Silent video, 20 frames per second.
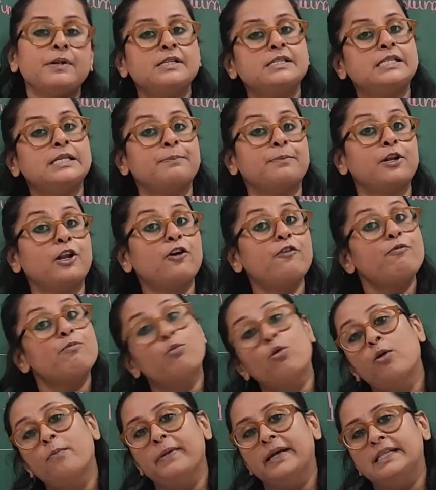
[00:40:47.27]
principle of
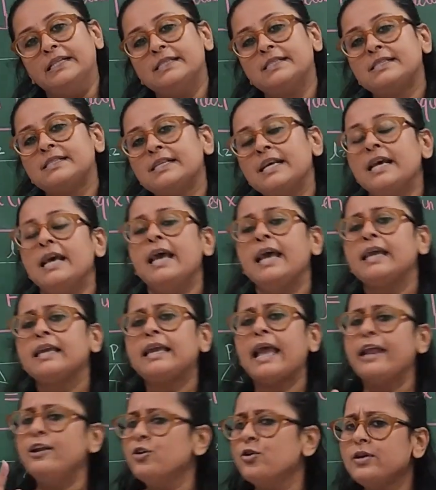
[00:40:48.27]
moments.
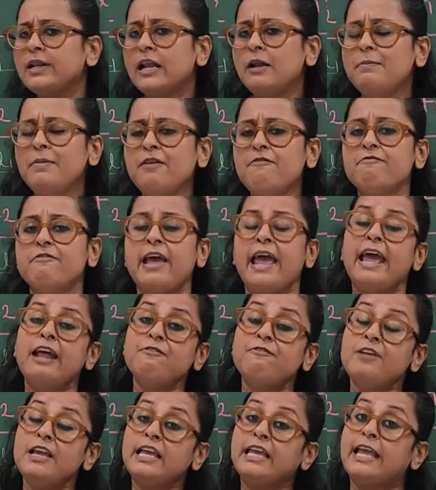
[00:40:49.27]
Can you tell me
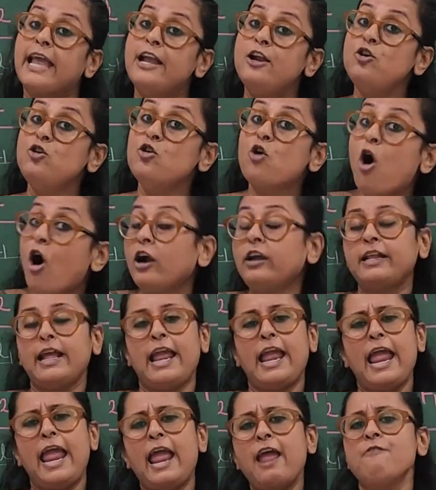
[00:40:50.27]
where we
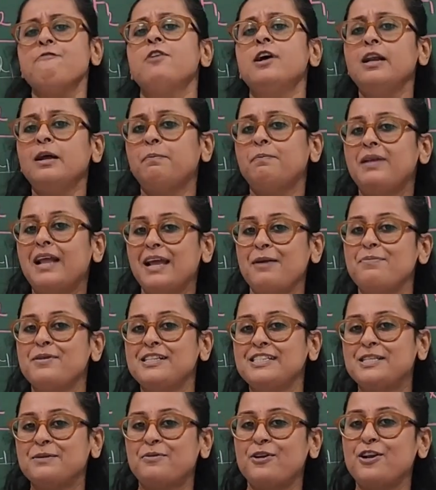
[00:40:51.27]
cannot ever apply
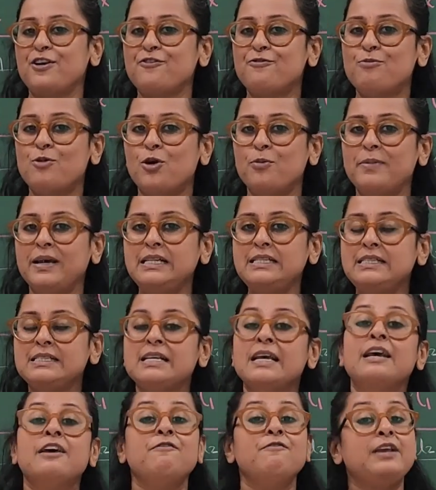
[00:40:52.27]
principle of moments?
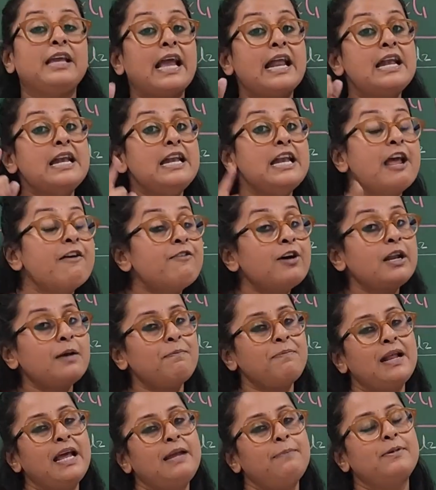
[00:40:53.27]
We can never
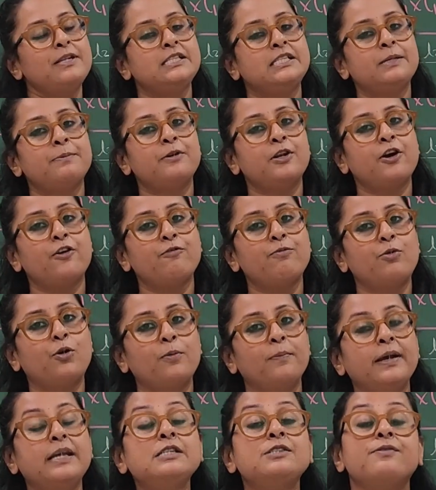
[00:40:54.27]
apply principle of
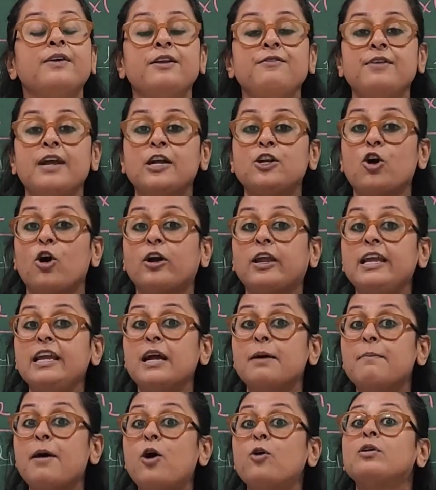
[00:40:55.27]
moments when we are talking
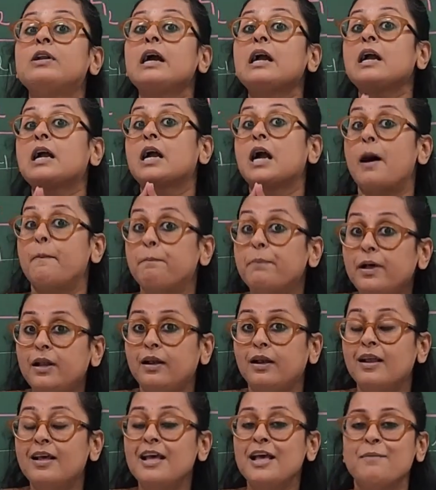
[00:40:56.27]
about a
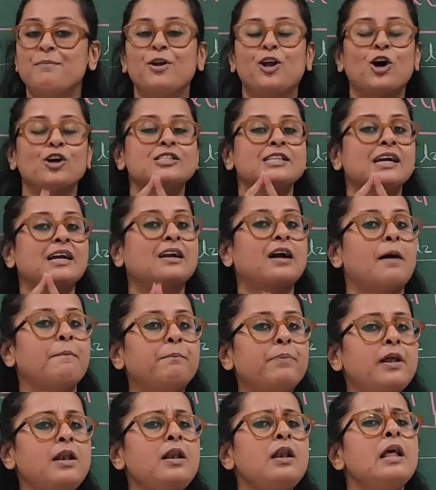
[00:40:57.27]
couple, because a
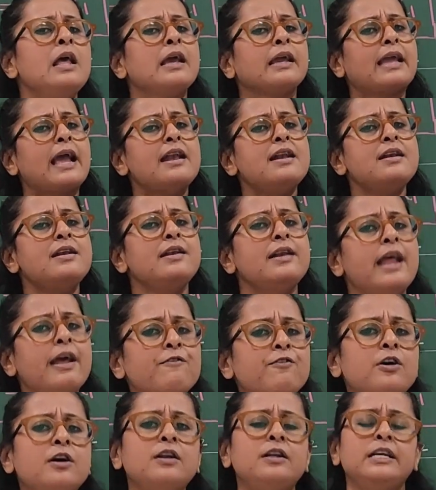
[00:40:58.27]
couple can
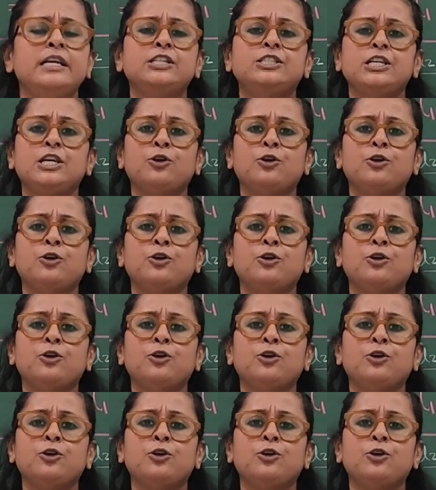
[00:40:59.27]
never reach